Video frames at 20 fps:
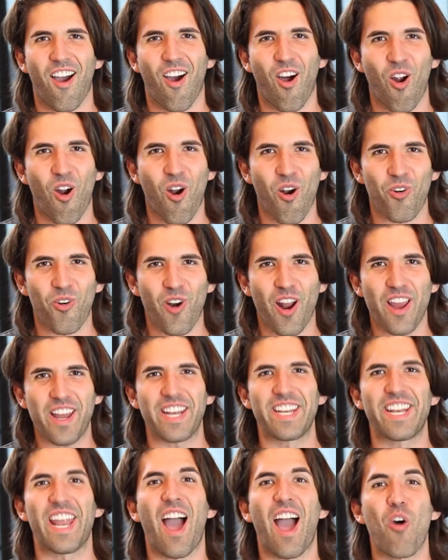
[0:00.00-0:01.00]
All right,
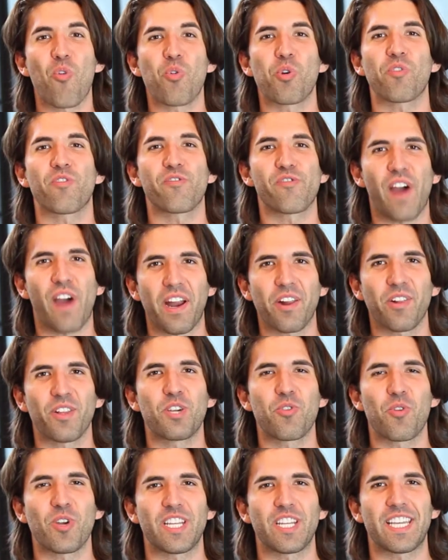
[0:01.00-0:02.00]
now we're finally
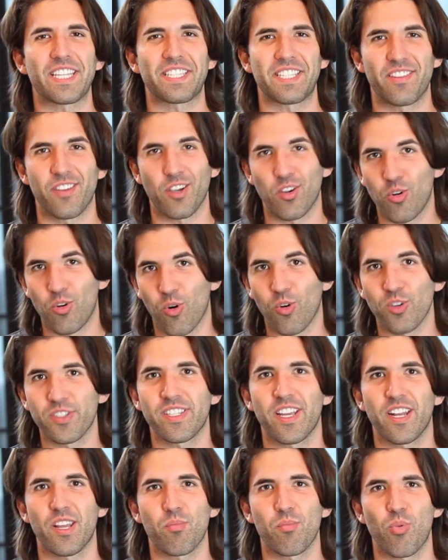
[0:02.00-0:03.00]
going to get to the goal
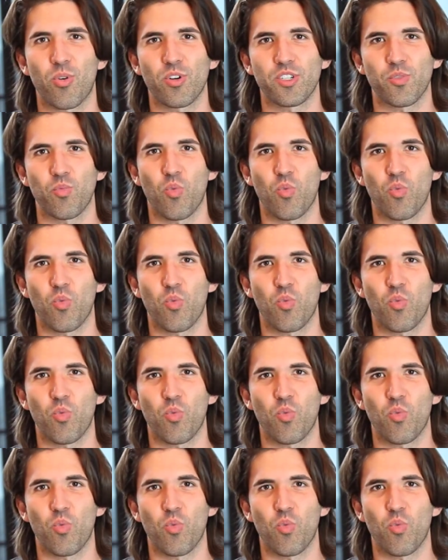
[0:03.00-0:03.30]
setting portion.